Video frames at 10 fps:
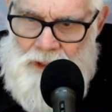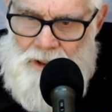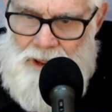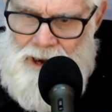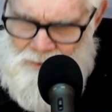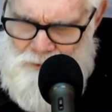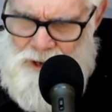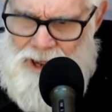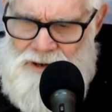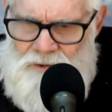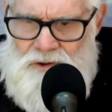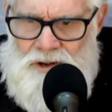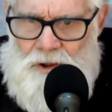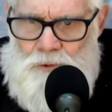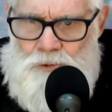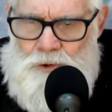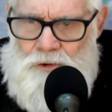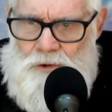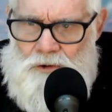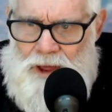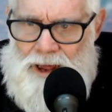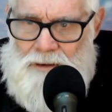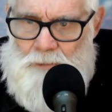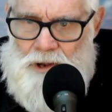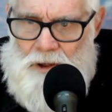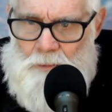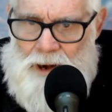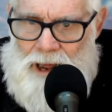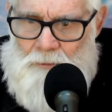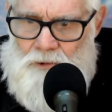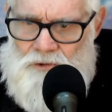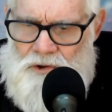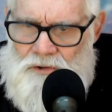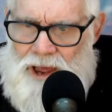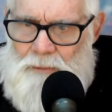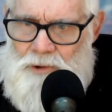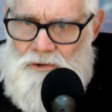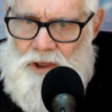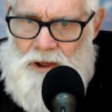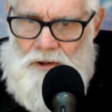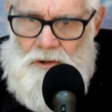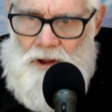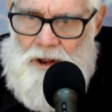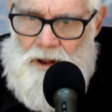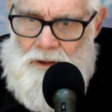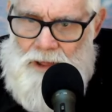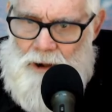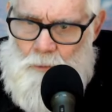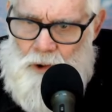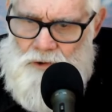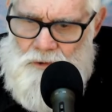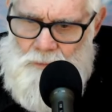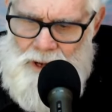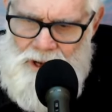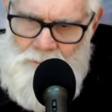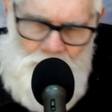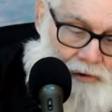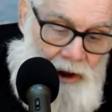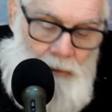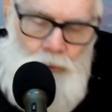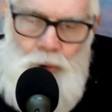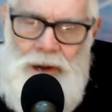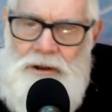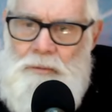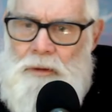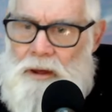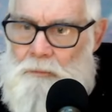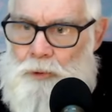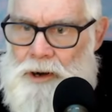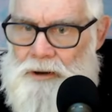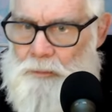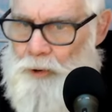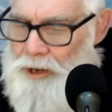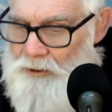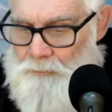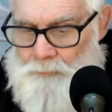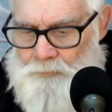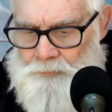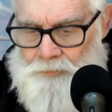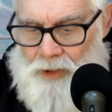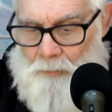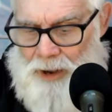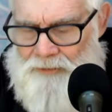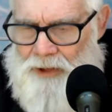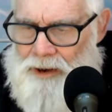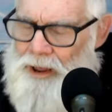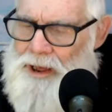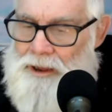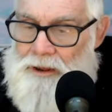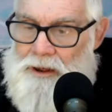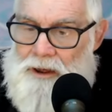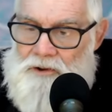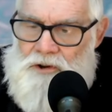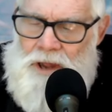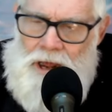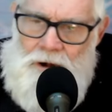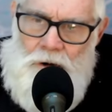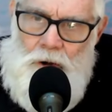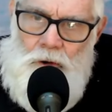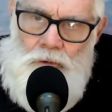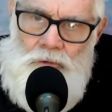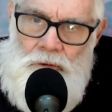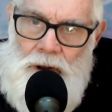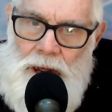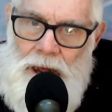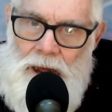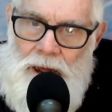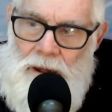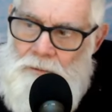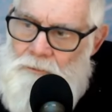And I was glad to see those two do that because but I was just happy as hell that it wasn't me. Brenda Brenda Britton, my valet, she had her own uh,